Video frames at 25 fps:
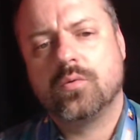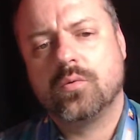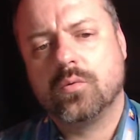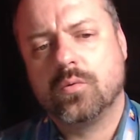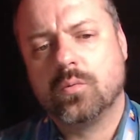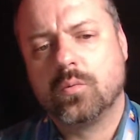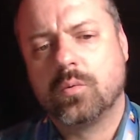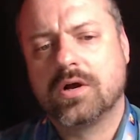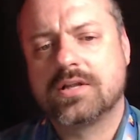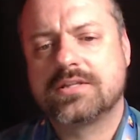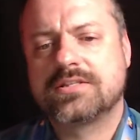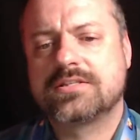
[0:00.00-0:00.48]

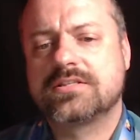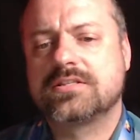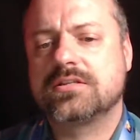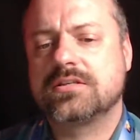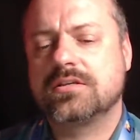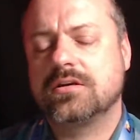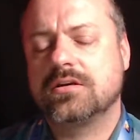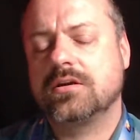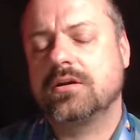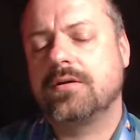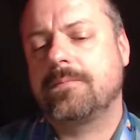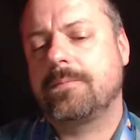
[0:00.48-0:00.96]
What's
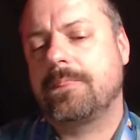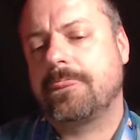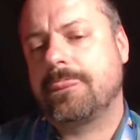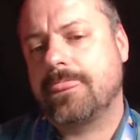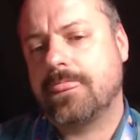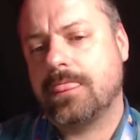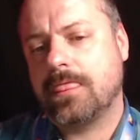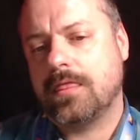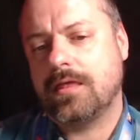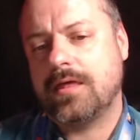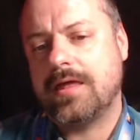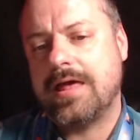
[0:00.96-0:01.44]

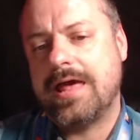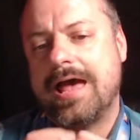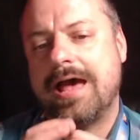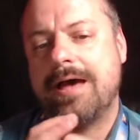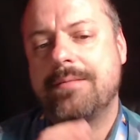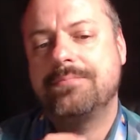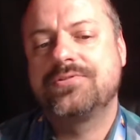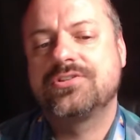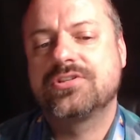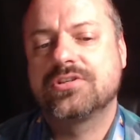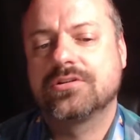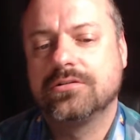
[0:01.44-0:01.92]

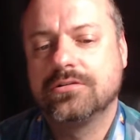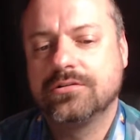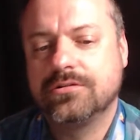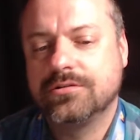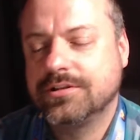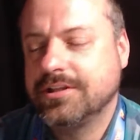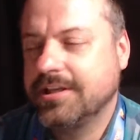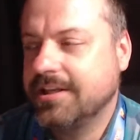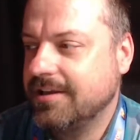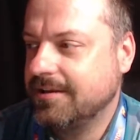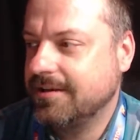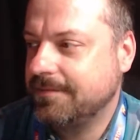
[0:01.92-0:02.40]

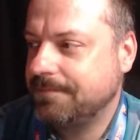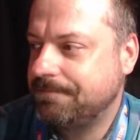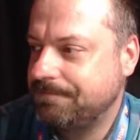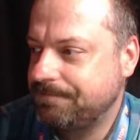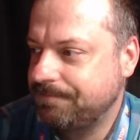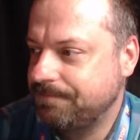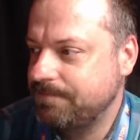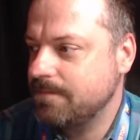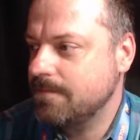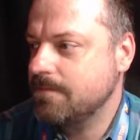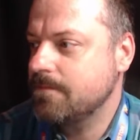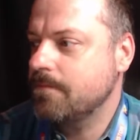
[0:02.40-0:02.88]
absolutely
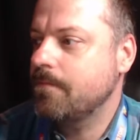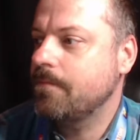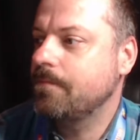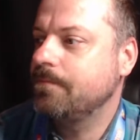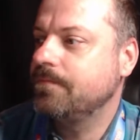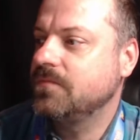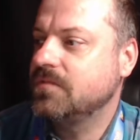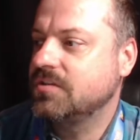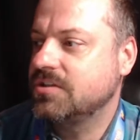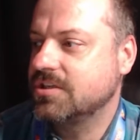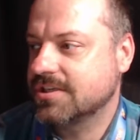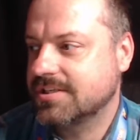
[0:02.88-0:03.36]

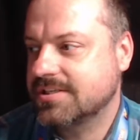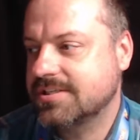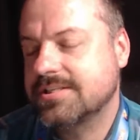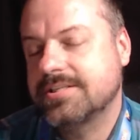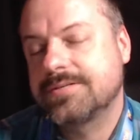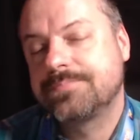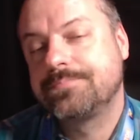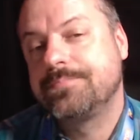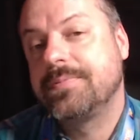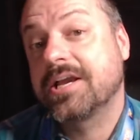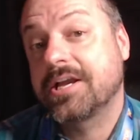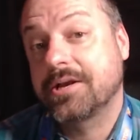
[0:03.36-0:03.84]

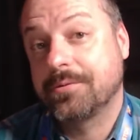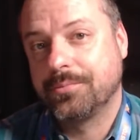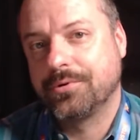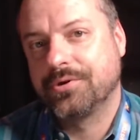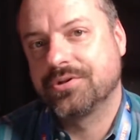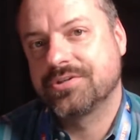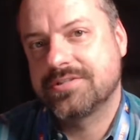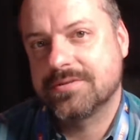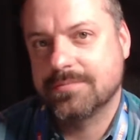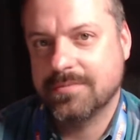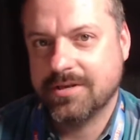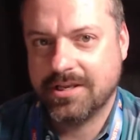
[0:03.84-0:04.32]

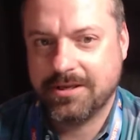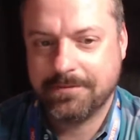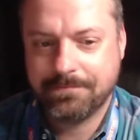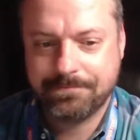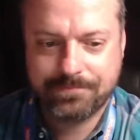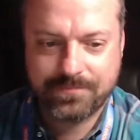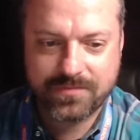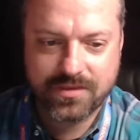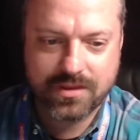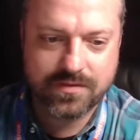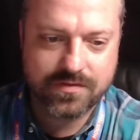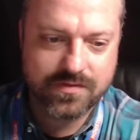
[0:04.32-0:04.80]
despicable to me
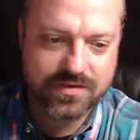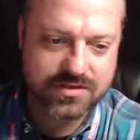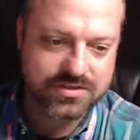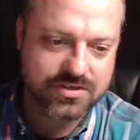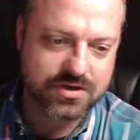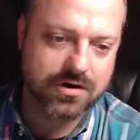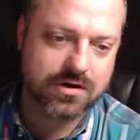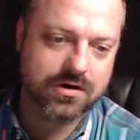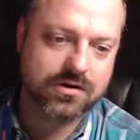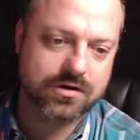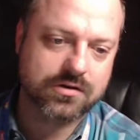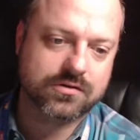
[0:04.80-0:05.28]
in this
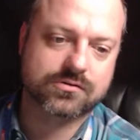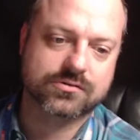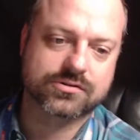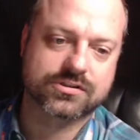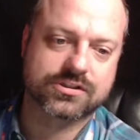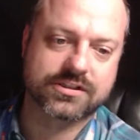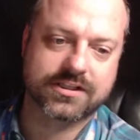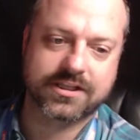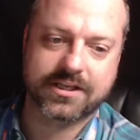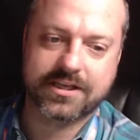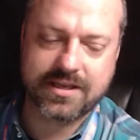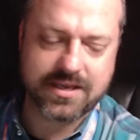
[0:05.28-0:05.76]
article
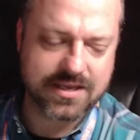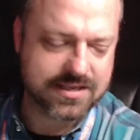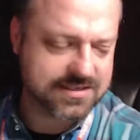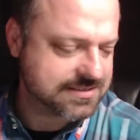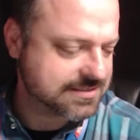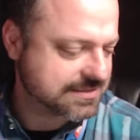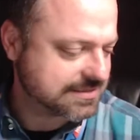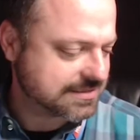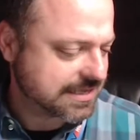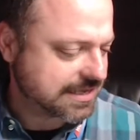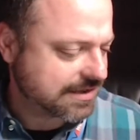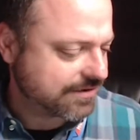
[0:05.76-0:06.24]
really
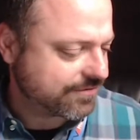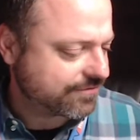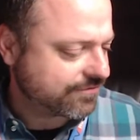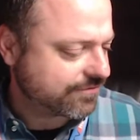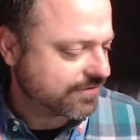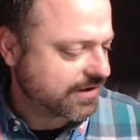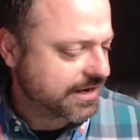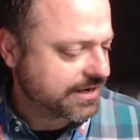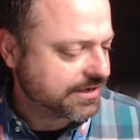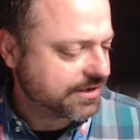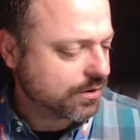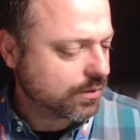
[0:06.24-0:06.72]
is they
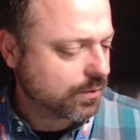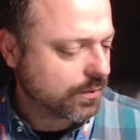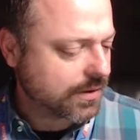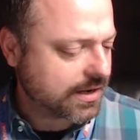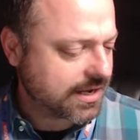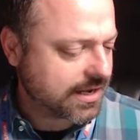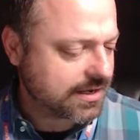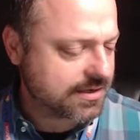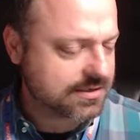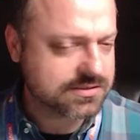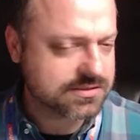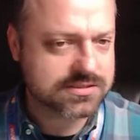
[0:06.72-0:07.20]
find a
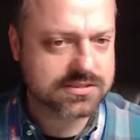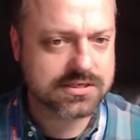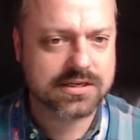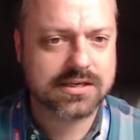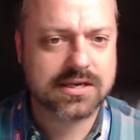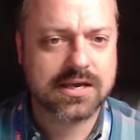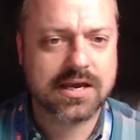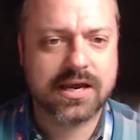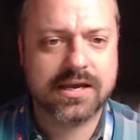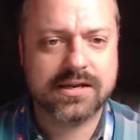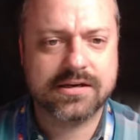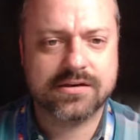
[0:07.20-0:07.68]
way to
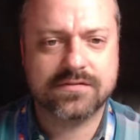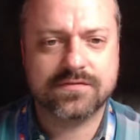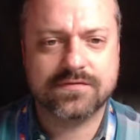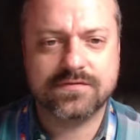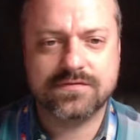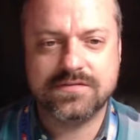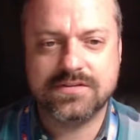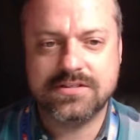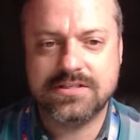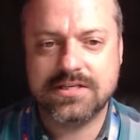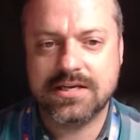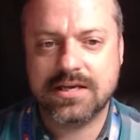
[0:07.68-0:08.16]
kind
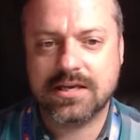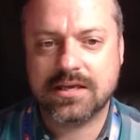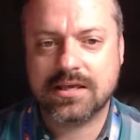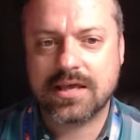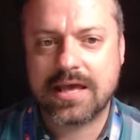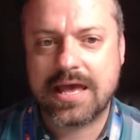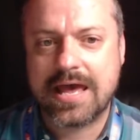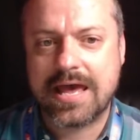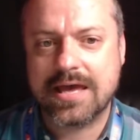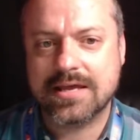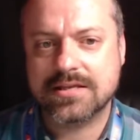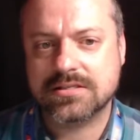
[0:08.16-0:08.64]
of
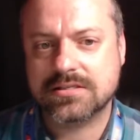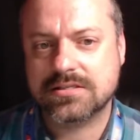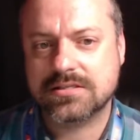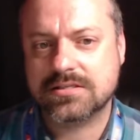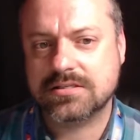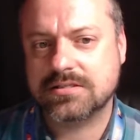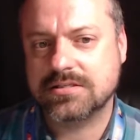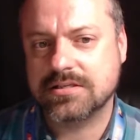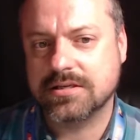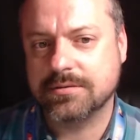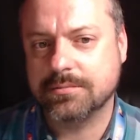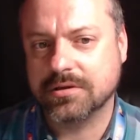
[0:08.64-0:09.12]
dig at
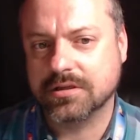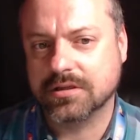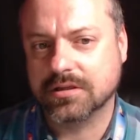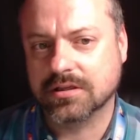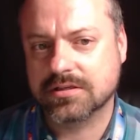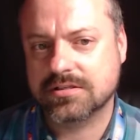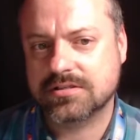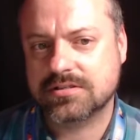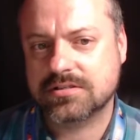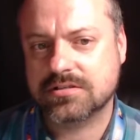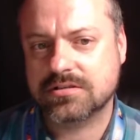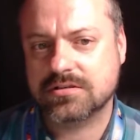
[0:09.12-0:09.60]

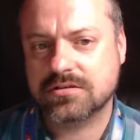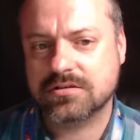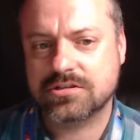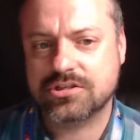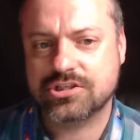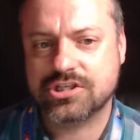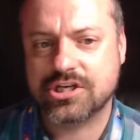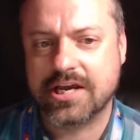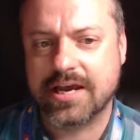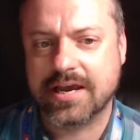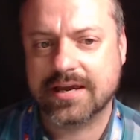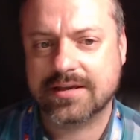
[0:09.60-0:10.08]
stimulus
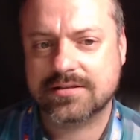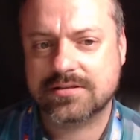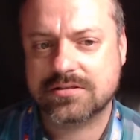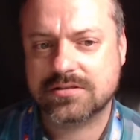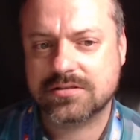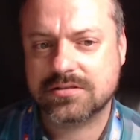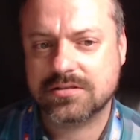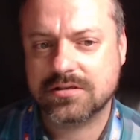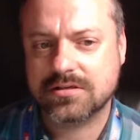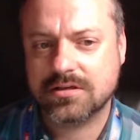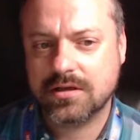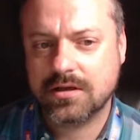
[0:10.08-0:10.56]

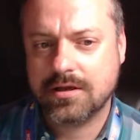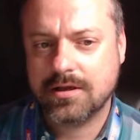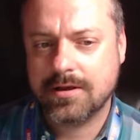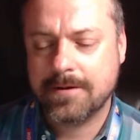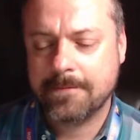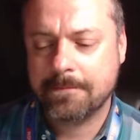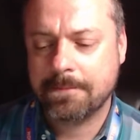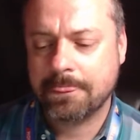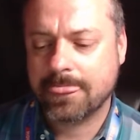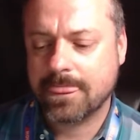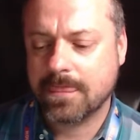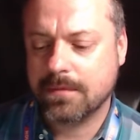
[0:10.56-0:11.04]
checks,
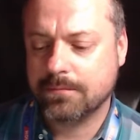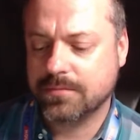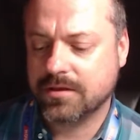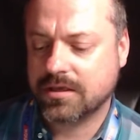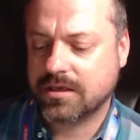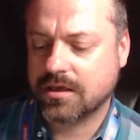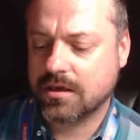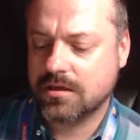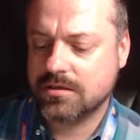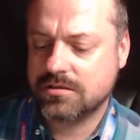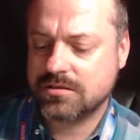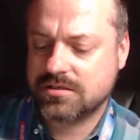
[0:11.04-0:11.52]

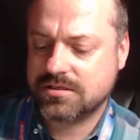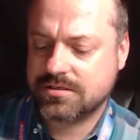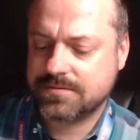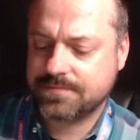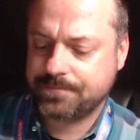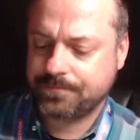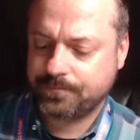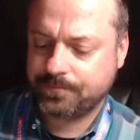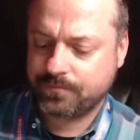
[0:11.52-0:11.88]
because